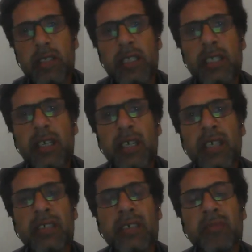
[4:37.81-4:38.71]
they
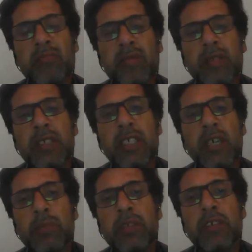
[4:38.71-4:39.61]
are
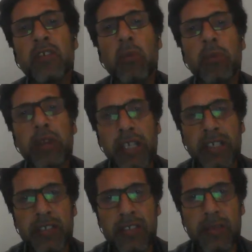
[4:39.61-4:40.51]
termed
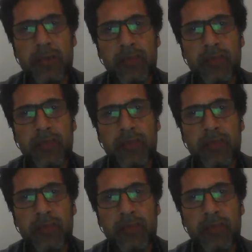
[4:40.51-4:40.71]
comrades,